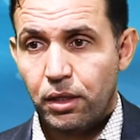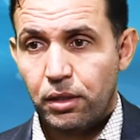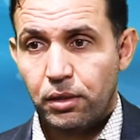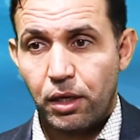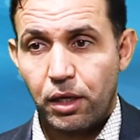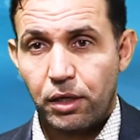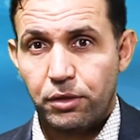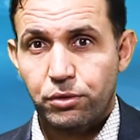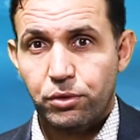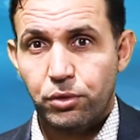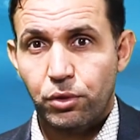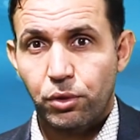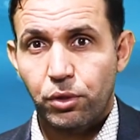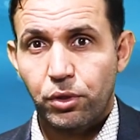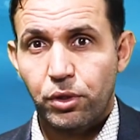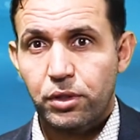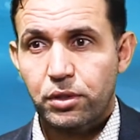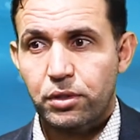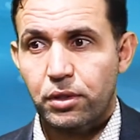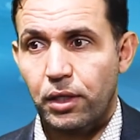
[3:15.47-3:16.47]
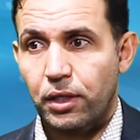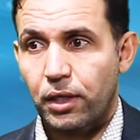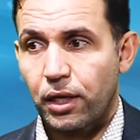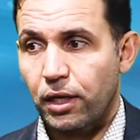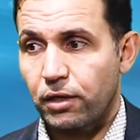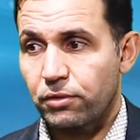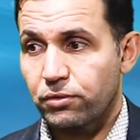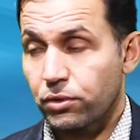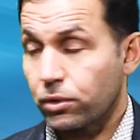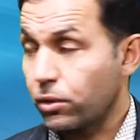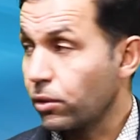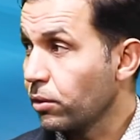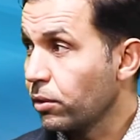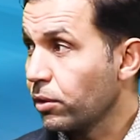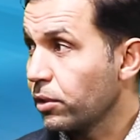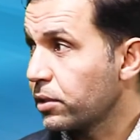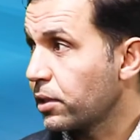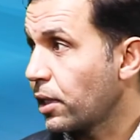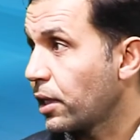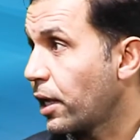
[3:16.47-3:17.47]
a lot of stores, a lot of
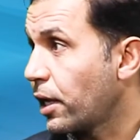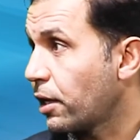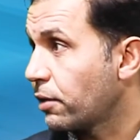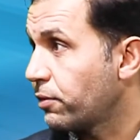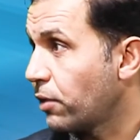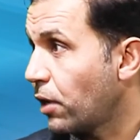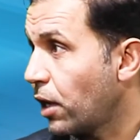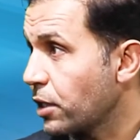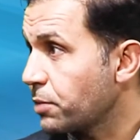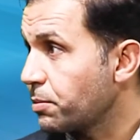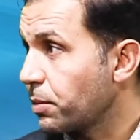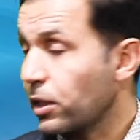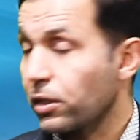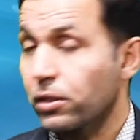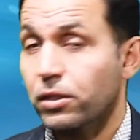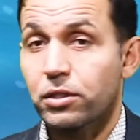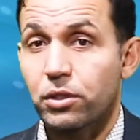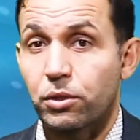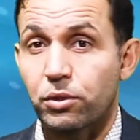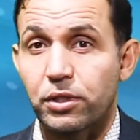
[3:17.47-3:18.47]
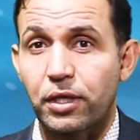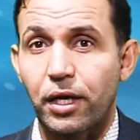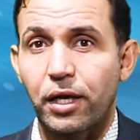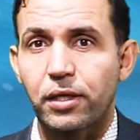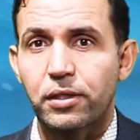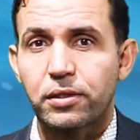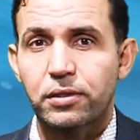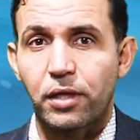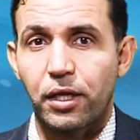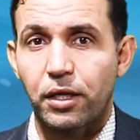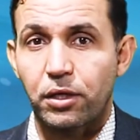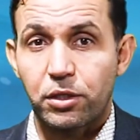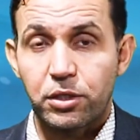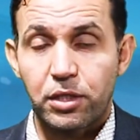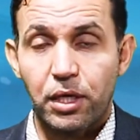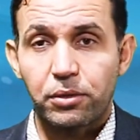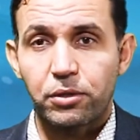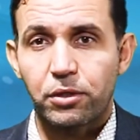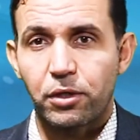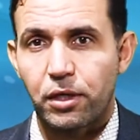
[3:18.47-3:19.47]
schools, a lot of hospitals, hotels, they
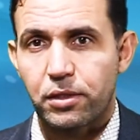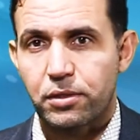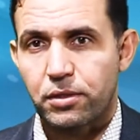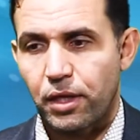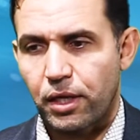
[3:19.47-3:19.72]
reach out to us.